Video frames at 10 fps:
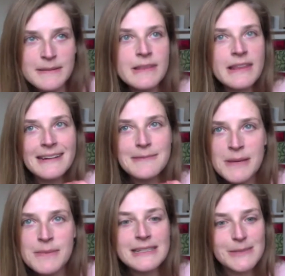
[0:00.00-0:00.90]
like
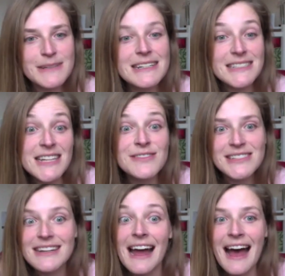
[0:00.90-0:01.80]
maybe it's because stuff is
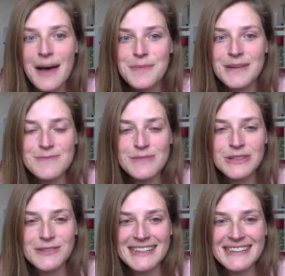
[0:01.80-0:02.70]
going to happen in
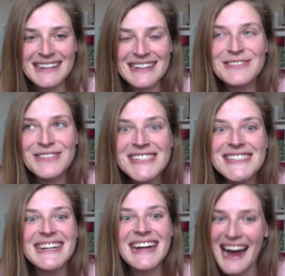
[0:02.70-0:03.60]
between, and it feels
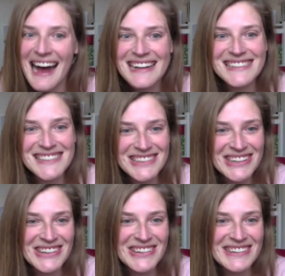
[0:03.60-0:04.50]
like it has, you
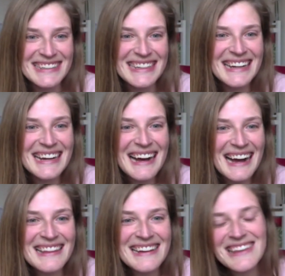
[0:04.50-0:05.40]
know. And
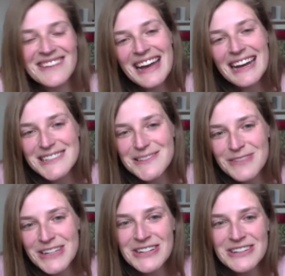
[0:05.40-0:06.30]
I like that we had some
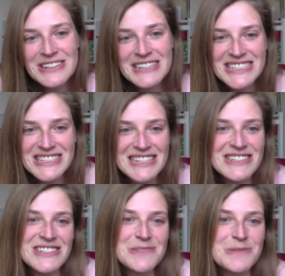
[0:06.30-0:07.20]
video
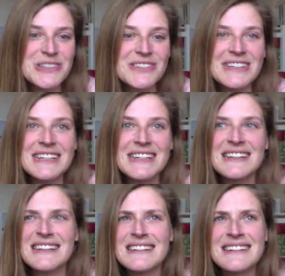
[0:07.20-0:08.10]
exchanges in
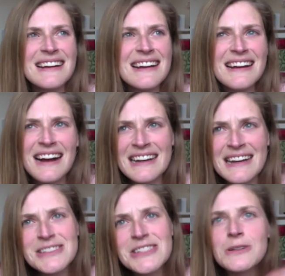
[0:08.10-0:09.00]
between, and I
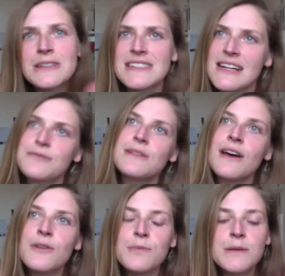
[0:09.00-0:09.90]
was doing stuff with
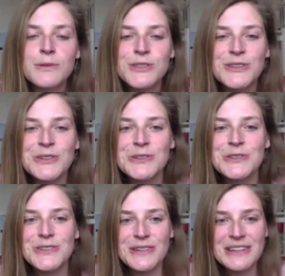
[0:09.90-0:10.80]
other people too, and
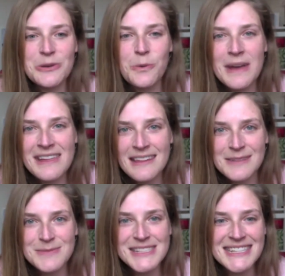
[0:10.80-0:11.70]
so like the way that
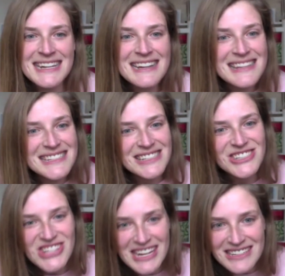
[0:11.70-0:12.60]
I'm seeing this has
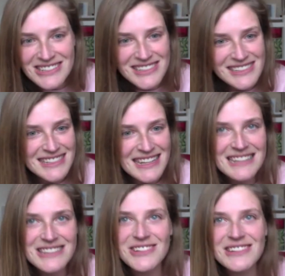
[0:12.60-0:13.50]
changed since
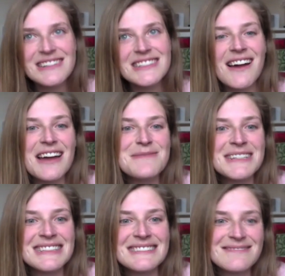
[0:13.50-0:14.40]
then, so like the
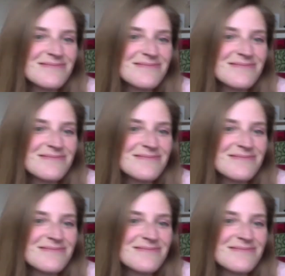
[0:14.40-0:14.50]
timing